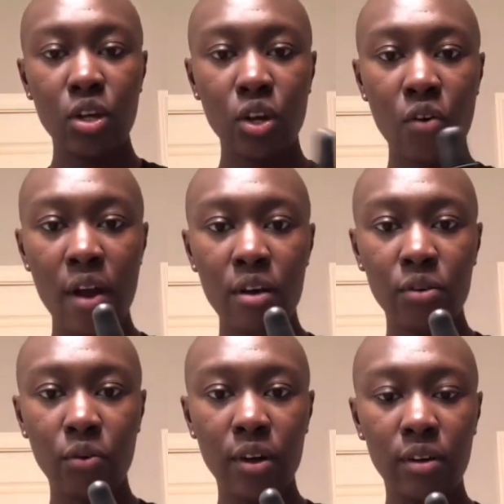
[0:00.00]
crown
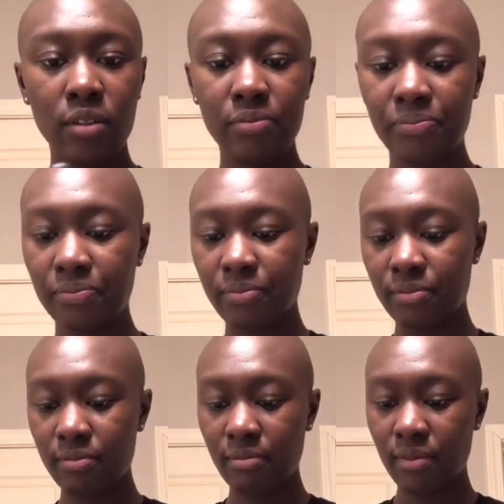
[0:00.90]
oil.
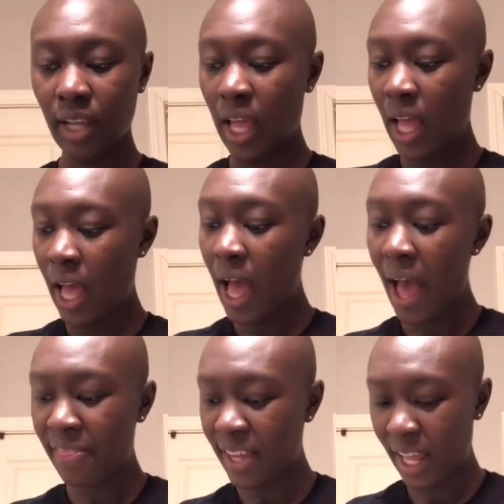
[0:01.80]
I
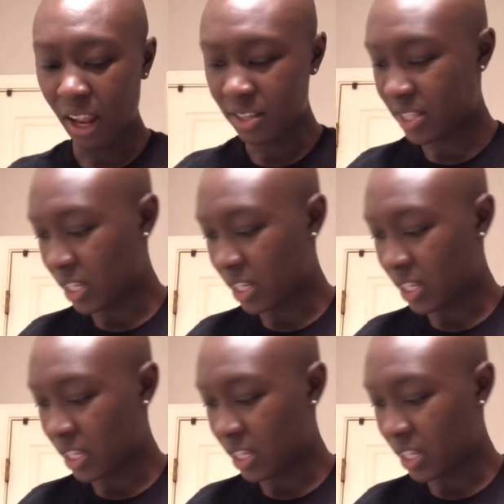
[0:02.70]
think I lost the